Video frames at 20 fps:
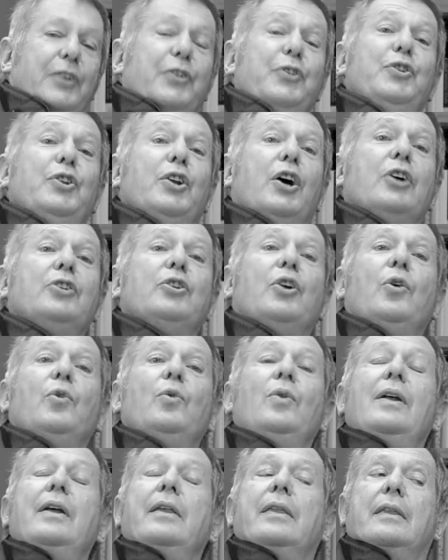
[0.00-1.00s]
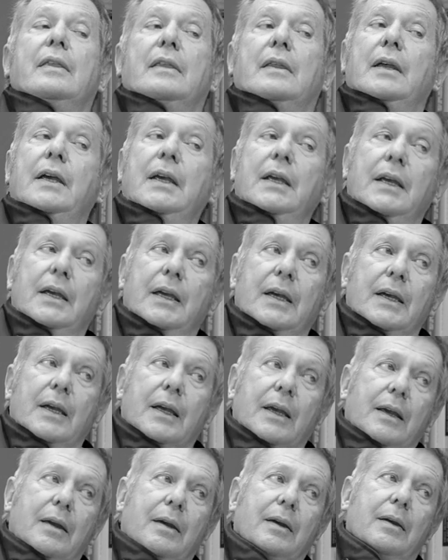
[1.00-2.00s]
not only
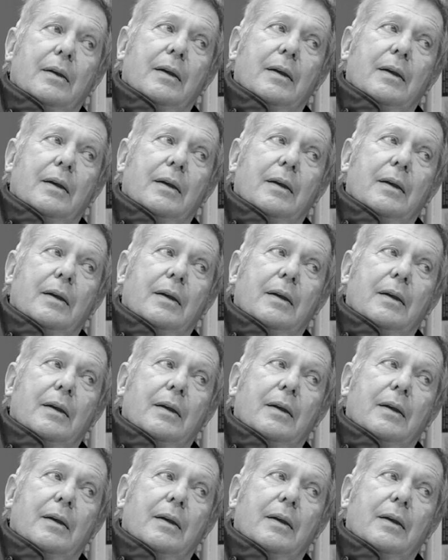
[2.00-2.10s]
thinking